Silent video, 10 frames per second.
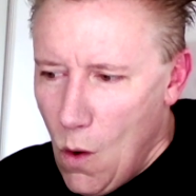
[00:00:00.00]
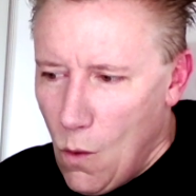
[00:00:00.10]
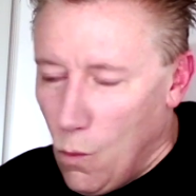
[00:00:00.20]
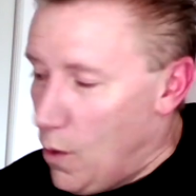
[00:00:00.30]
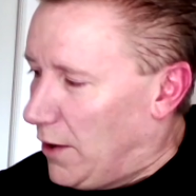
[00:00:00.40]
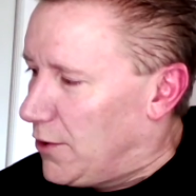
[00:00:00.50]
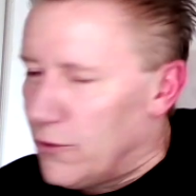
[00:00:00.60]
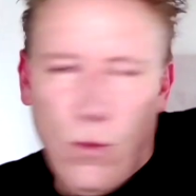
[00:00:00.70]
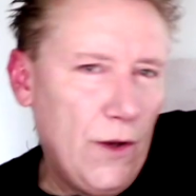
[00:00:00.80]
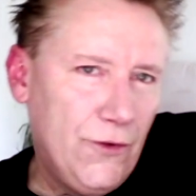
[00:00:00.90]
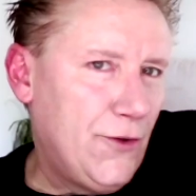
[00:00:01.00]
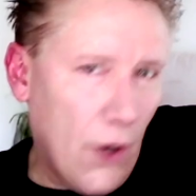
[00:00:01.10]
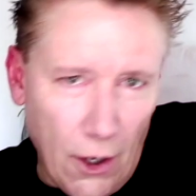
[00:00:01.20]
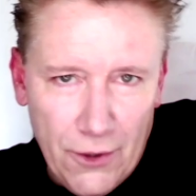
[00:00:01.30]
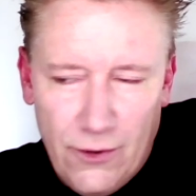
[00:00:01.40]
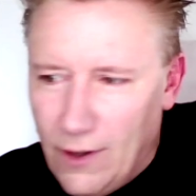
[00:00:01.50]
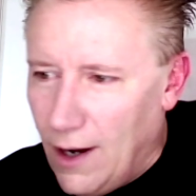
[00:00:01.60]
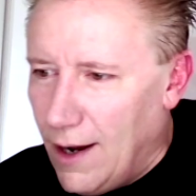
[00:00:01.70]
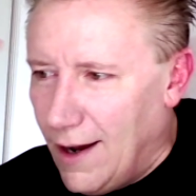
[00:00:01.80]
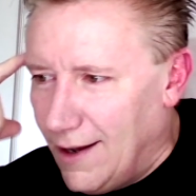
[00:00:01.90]
Where does one start?
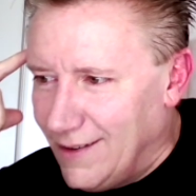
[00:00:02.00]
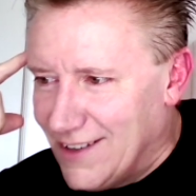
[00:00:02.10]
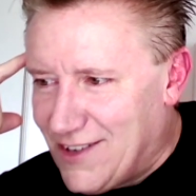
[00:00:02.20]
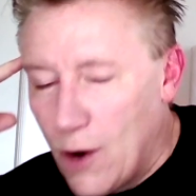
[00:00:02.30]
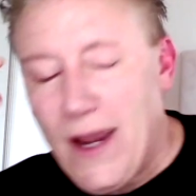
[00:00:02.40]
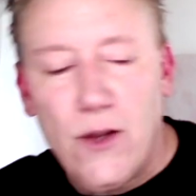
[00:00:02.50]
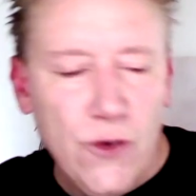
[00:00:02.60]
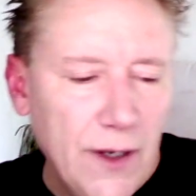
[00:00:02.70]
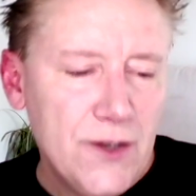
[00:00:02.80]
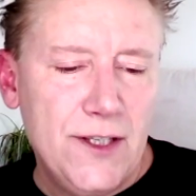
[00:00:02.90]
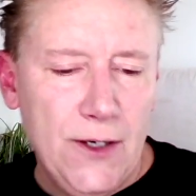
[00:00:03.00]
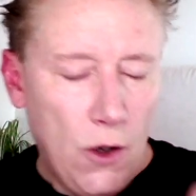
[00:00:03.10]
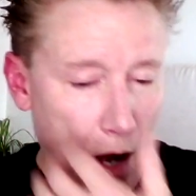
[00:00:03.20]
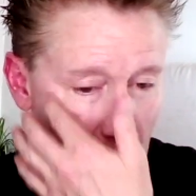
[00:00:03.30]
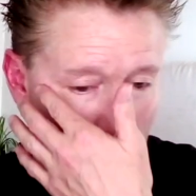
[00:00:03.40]
Let's see. Okay, so here's the deal.